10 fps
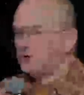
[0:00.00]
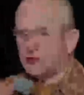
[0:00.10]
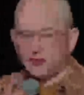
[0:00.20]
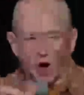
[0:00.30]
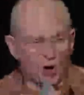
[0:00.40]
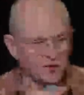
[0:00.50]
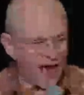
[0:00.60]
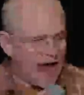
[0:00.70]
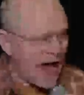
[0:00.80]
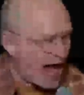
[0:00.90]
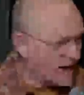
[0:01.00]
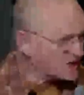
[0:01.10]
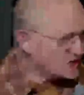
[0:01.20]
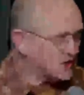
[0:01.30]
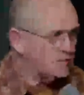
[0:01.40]
Don't
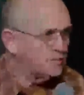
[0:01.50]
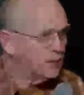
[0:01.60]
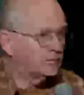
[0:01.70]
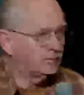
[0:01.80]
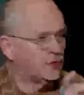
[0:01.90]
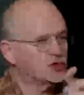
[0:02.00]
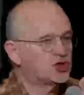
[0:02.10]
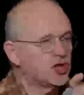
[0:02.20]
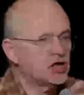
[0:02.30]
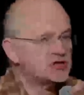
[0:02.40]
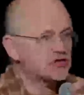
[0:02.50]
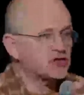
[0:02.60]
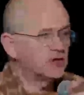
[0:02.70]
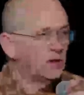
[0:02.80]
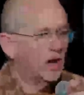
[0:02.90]
ask for just
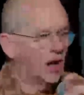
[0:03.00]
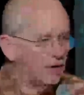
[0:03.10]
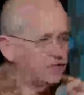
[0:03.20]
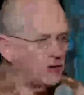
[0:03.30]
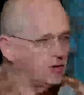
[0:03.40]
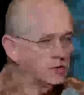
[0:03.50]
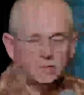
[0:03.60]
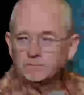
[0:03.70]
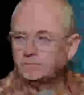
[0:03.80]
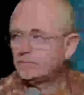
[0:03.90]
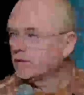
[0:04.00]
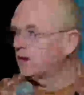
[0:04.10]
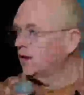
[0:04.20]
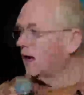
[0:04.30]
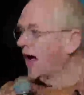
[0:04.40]
a few.
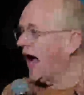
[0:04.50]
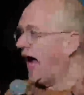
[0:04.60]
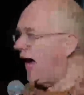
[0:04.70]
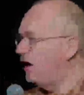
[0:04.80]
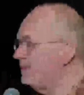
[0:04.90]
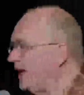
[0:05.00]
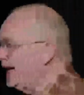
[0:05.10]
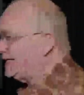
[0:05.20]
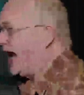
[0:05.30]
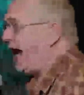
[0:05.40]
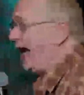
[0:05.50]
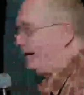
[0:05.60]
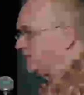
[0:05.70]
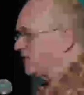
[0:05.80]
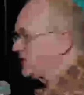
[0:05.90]
How many
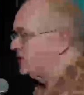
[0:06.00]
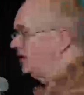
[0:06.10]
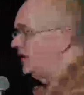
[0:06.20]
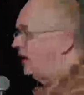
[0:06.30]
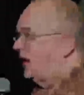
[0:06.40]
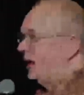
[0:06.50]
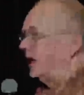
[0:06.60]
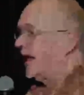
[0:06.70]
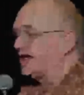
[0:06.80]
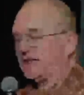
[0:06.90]
times, as